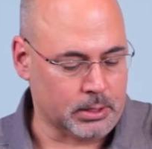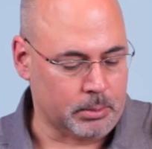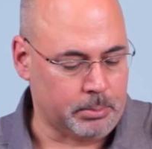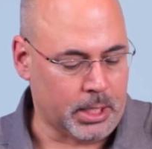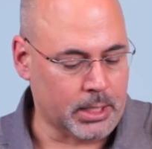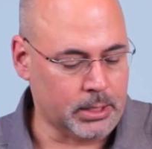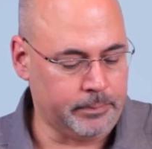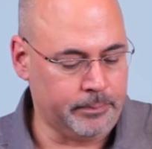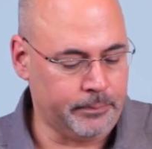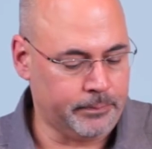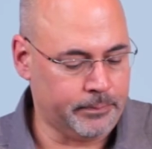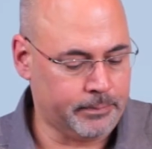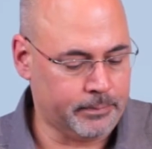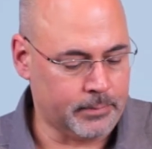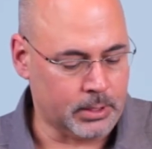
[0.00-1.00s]
the bottom,
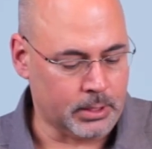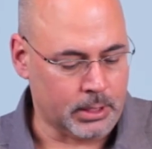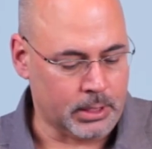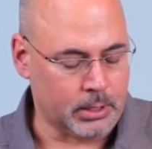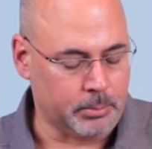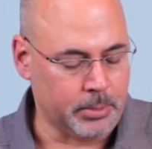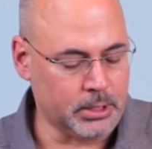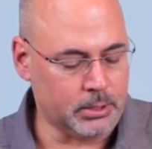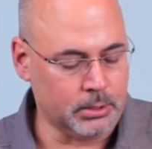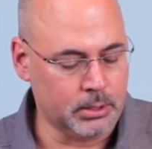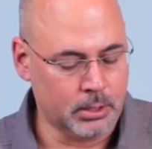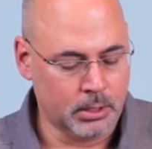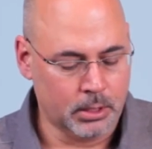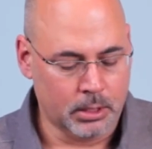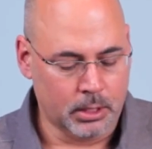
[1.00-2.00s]
in the middle,
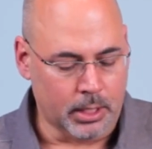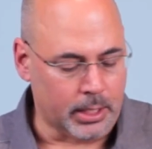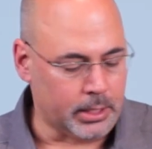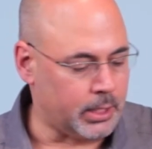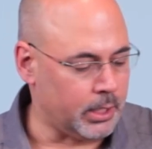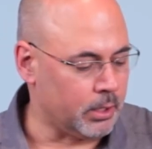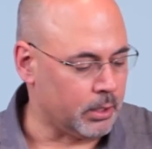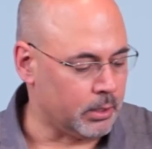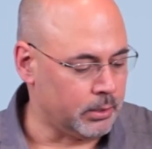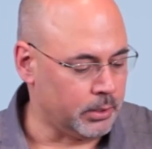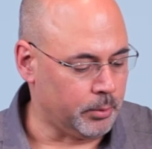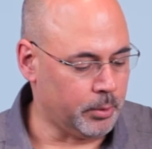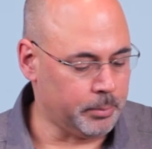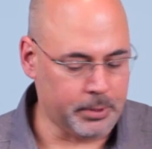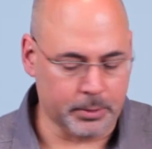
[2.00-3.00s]
and here. You
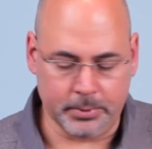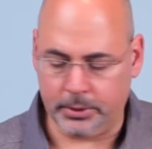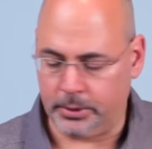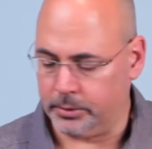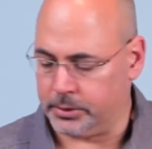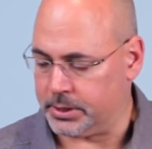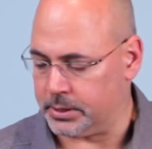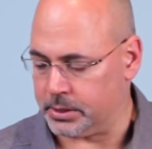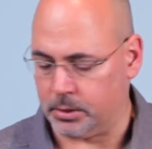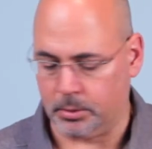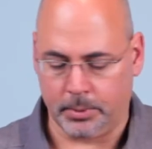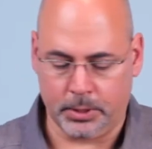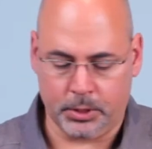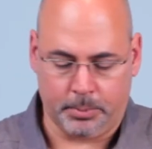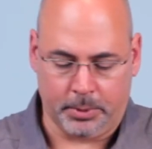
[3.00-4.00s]
won't be able to use this so
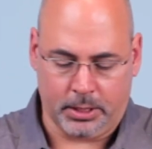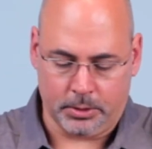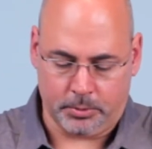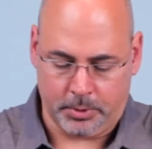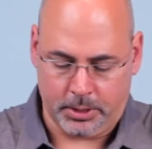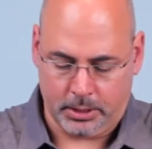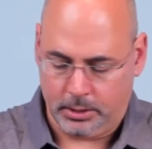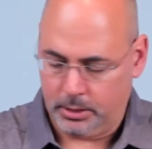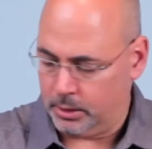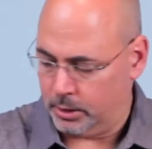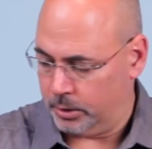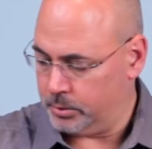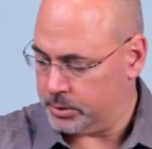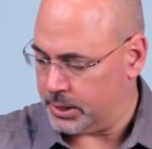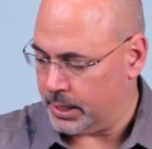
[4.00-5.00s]
much because we
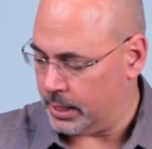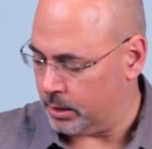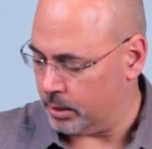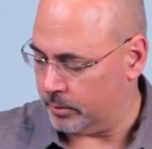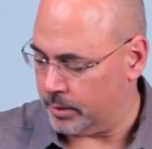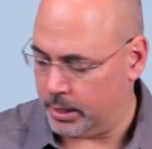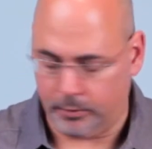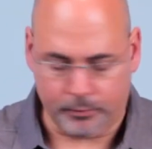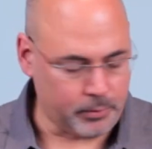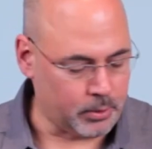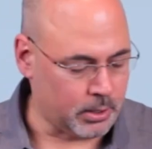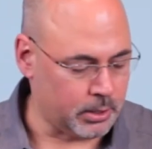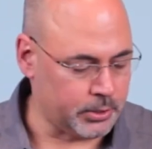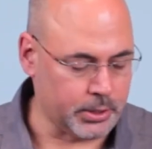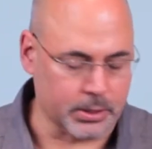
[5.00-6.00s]
use that already for
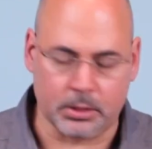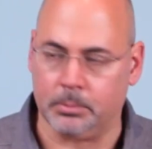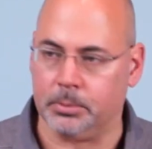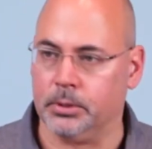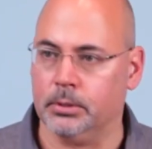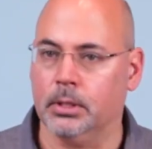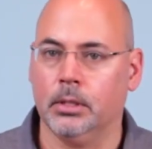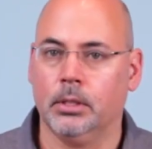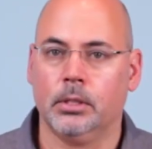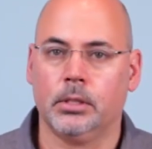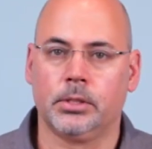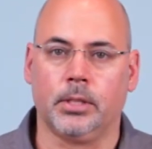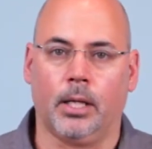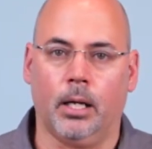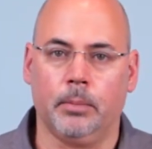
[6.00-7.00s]
our adjustable
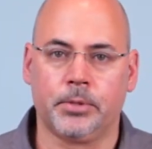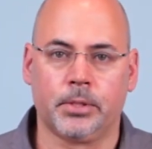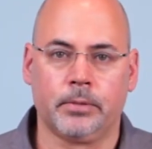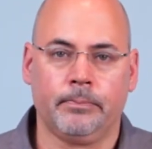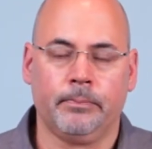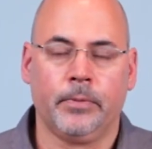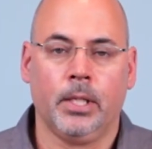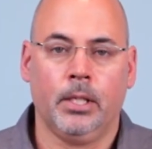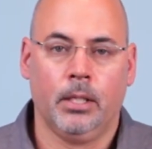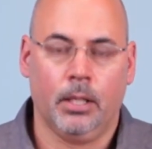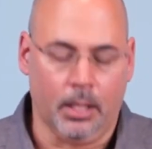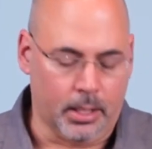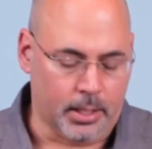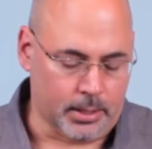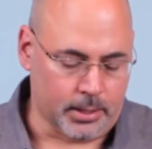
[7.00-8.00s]
stops.
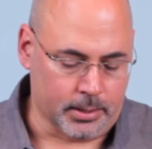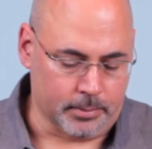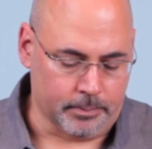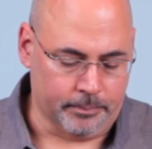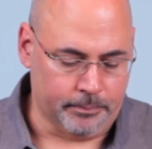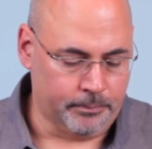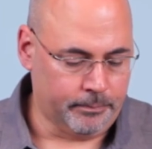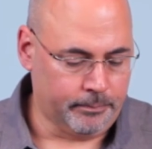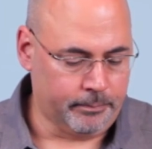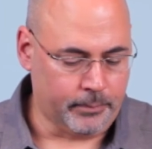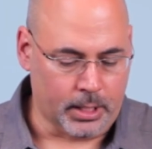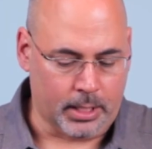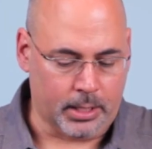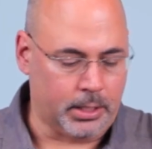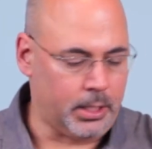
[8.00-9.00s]
And
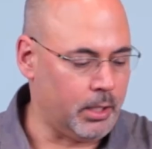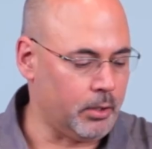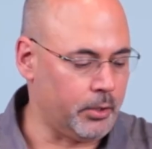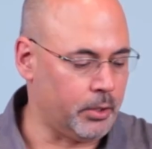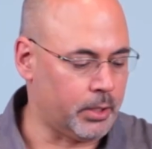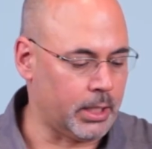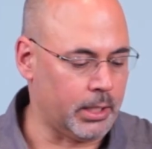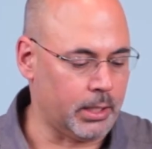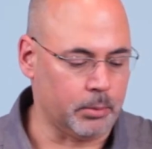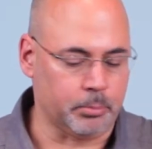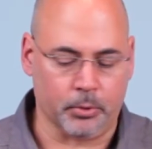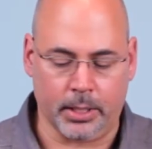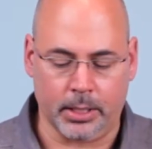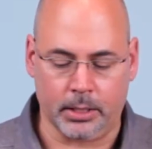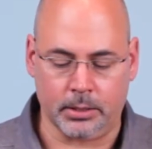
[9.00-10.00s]
here you're going to end up
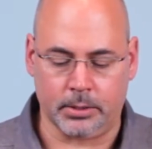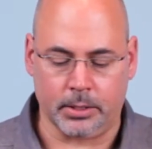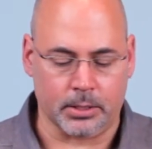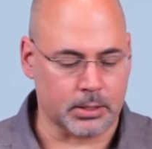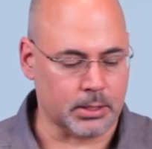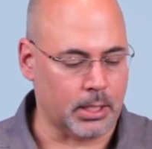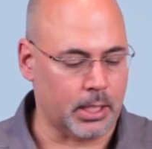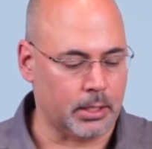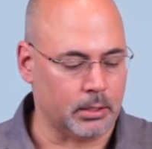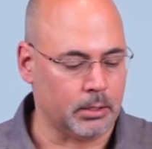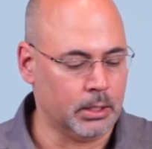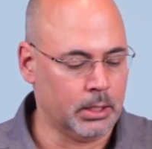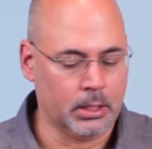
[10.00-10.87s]
running into the slider.